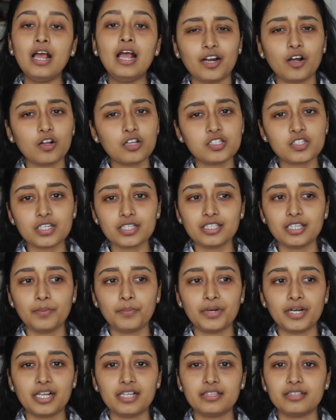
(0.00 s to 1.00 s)
And also in the
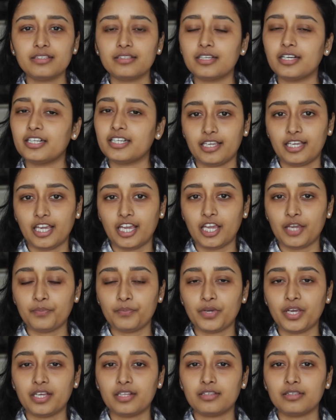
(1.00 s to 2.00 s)
middle it came
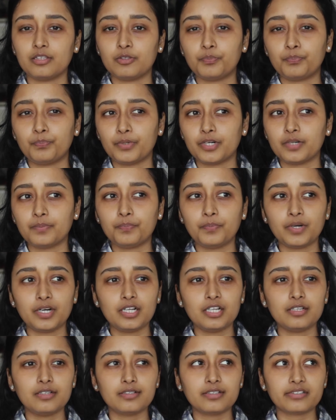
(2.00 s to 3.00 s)
in
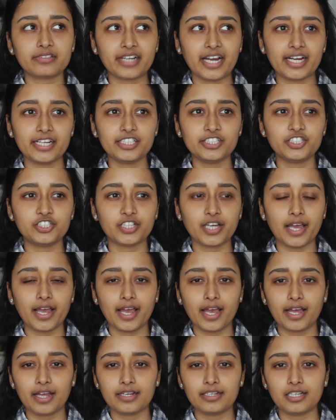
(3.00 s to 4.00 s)
purple, red
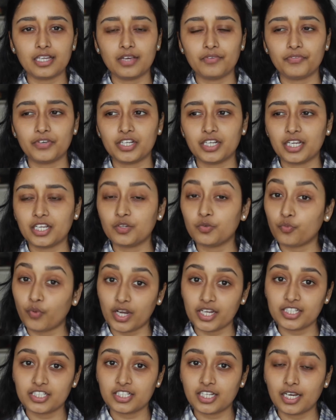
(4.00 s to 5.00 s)
and even in
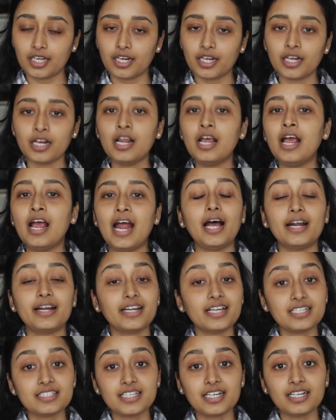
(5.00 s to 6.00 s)
white color, and
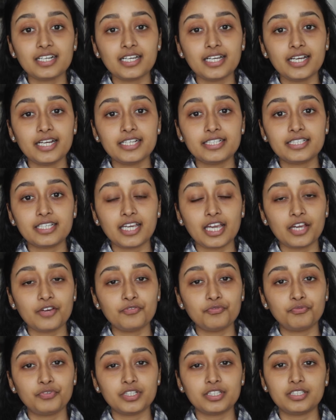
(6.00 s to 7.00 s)
recently it
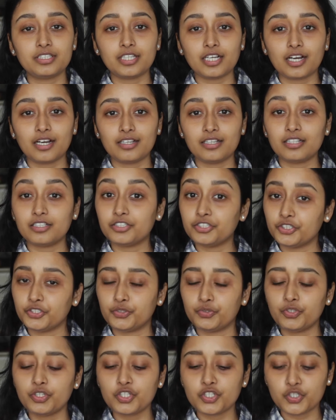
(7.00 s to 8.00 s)
came with the color
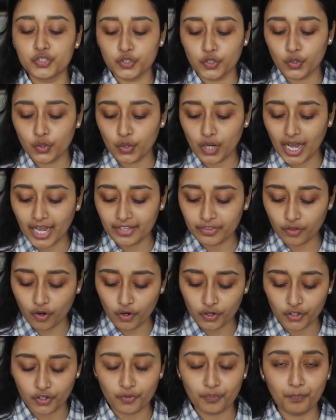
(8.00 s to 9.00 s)
nude. So I
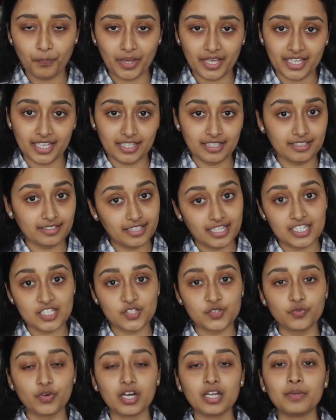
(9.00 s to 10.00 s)
thought of picking
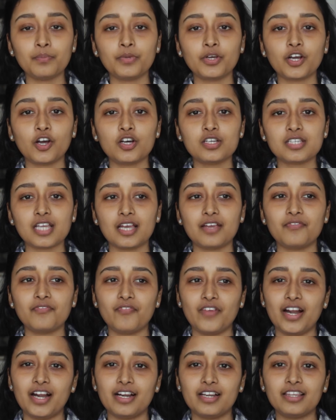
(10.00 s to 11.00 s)
this one because I
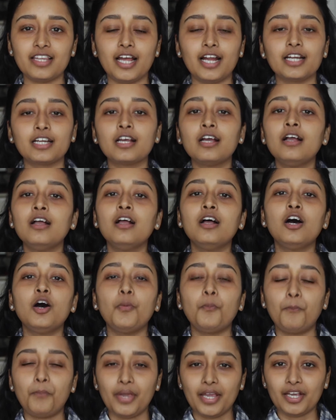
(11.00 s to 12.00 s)
felt that
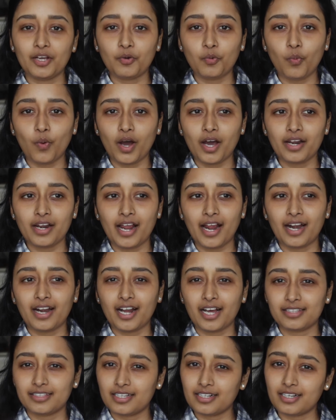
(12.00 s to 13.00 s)
pink one and
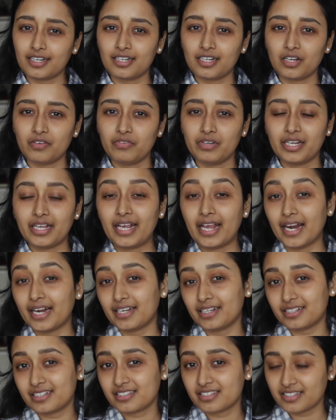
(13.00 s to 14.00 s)
other color will
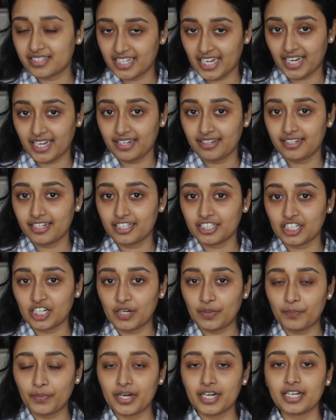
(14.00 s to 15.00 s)
get stained
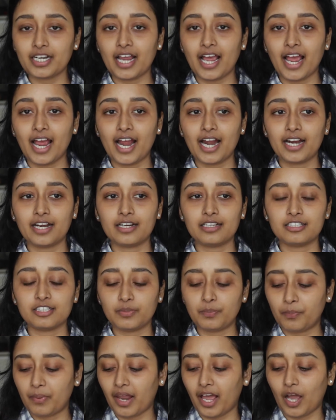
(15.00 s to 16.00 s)
little bit, and the
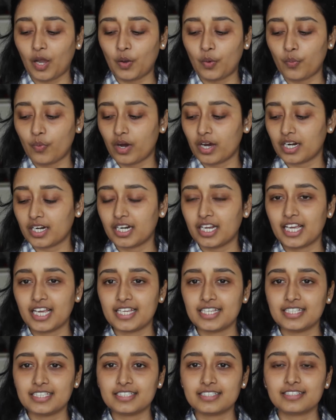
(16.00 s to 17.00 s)
black one
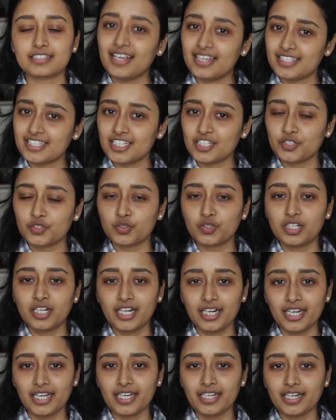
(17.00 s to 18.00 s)
is easy to
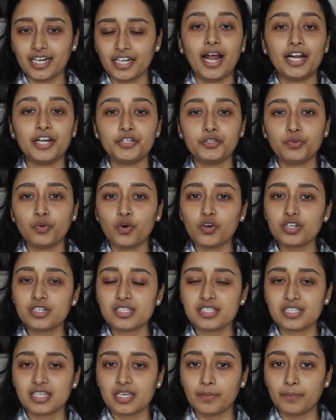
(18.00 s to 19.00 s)
clean and you won't
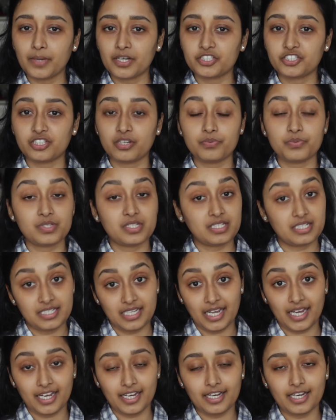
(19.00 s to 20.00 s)
see much of
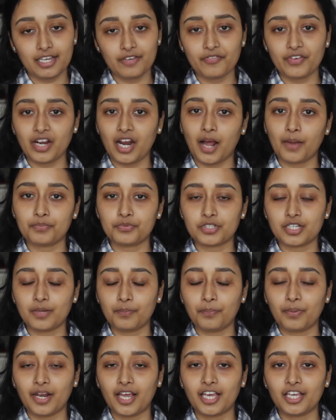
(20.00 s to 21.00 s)
stain even after
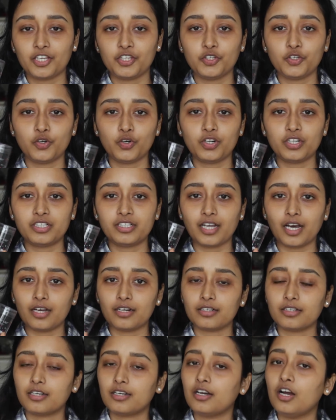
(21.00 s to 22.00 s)
applying your
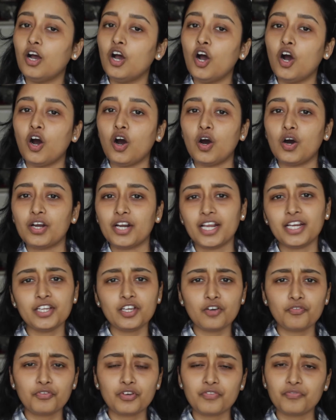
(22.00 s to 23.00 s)
dark or any
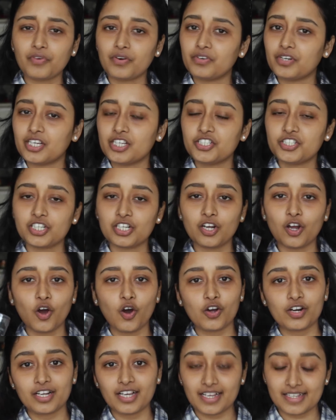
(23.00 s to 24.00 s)
of your foundation
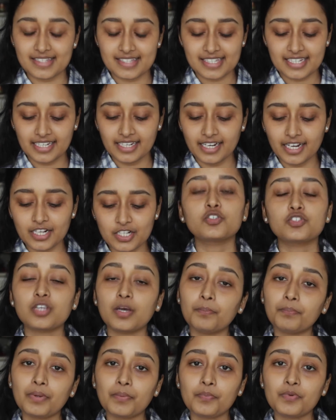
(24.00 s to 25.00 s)
or concealer. So
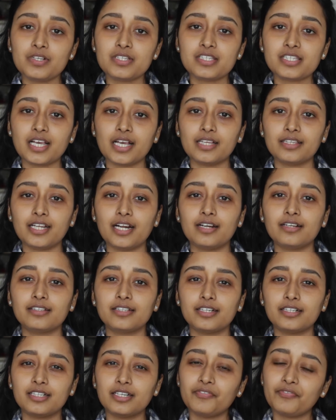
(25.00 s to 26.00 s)
some people say that
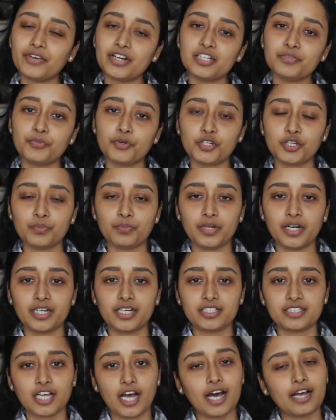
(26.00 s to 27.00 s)
the different beauty
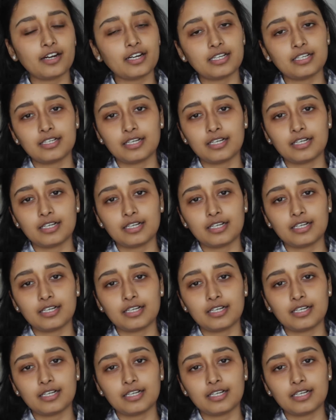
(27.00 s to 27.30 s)
blenders are